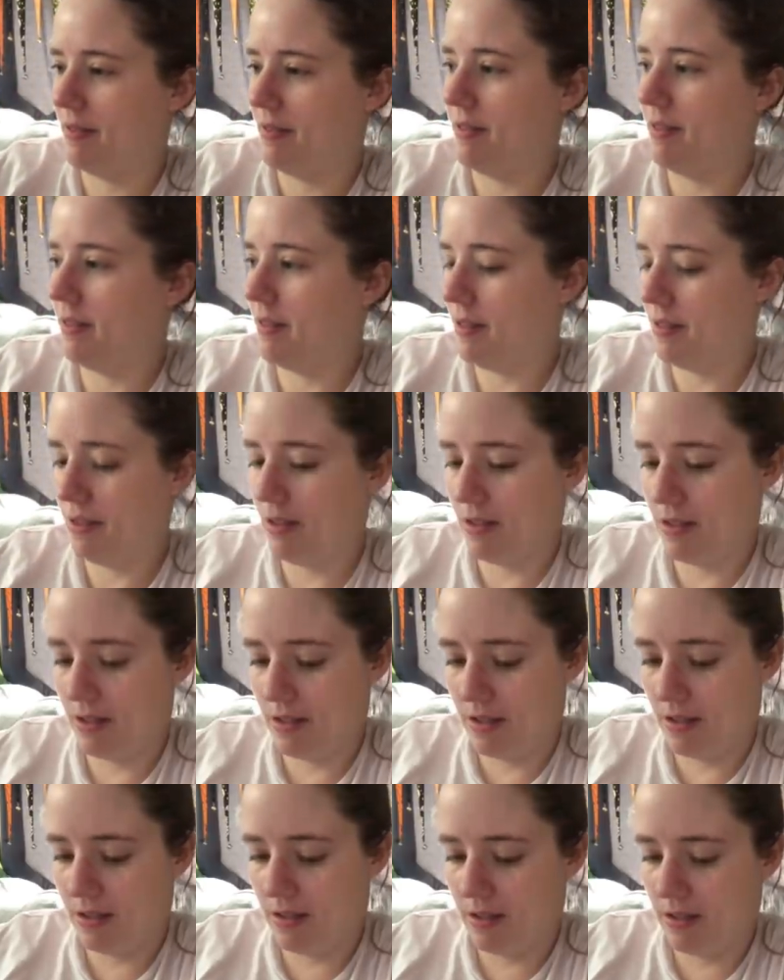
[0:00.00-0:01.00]

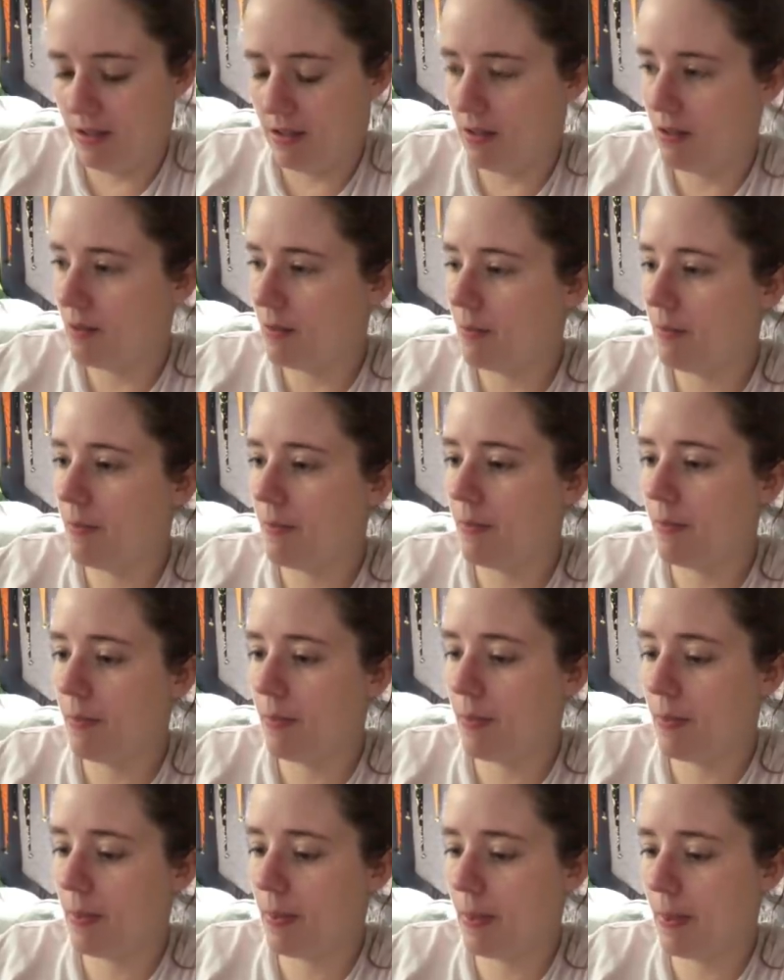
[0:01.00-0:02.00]

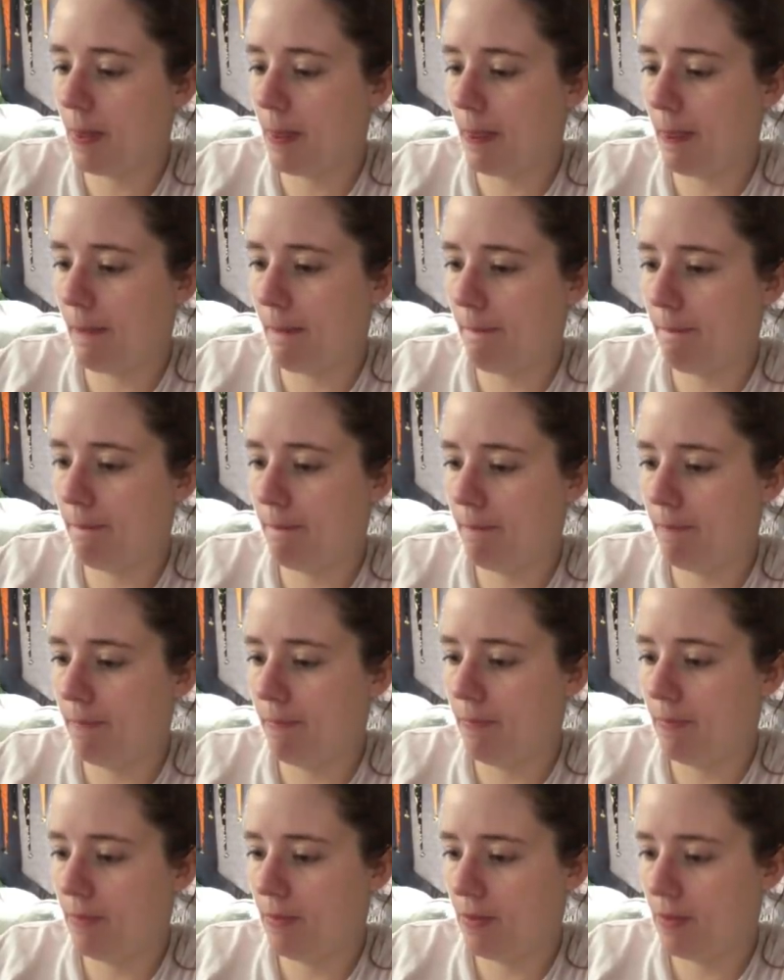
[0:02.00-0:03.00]

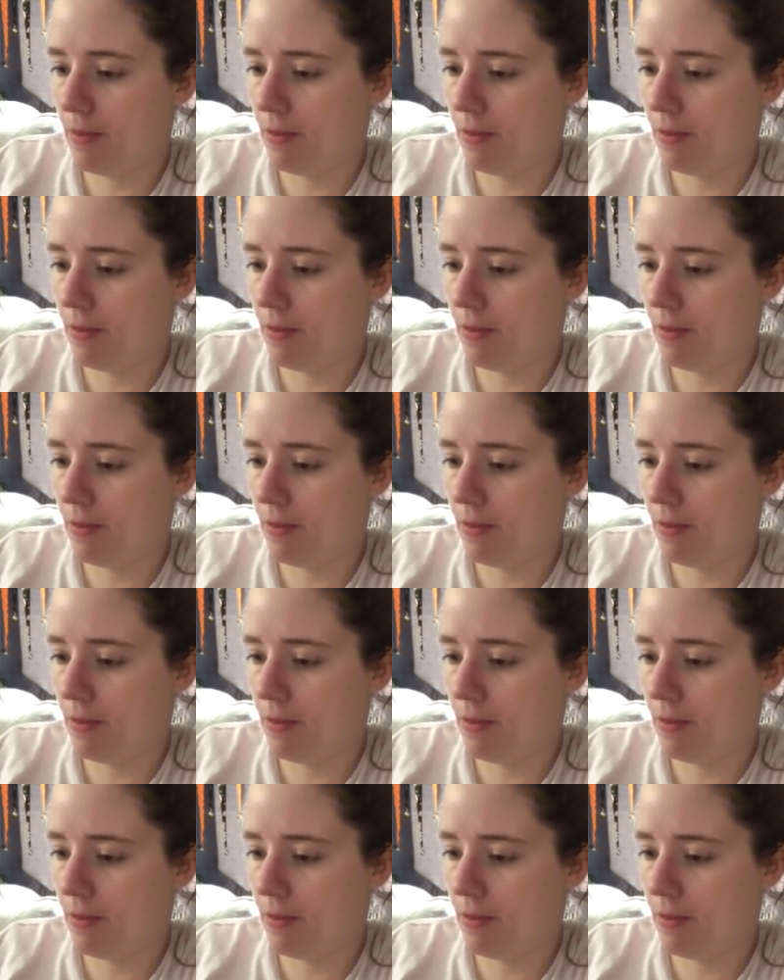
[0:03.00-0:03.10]
Nothing is said.